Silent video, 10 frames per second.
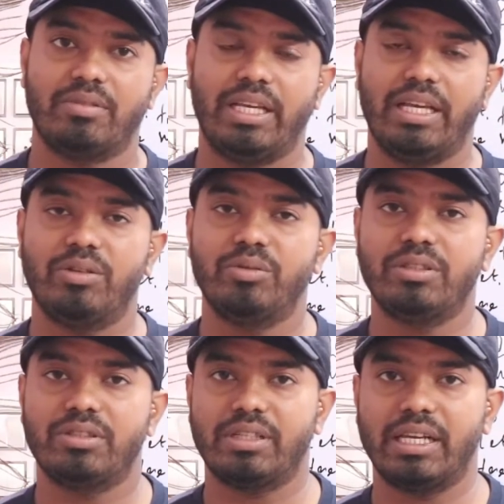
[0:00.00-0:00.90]
in
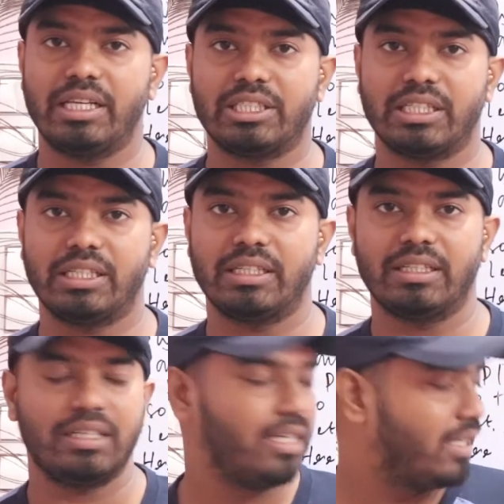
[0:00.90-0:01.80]
which relation
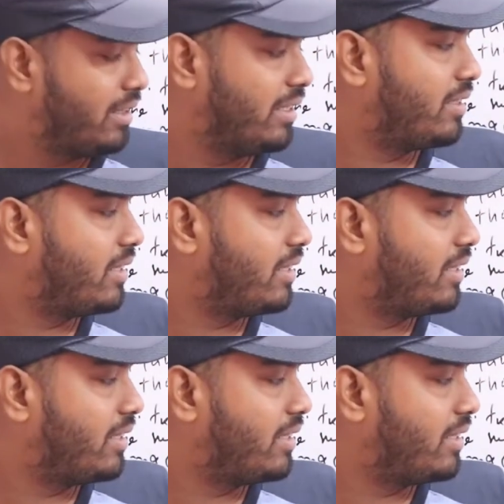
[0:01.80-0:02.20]
this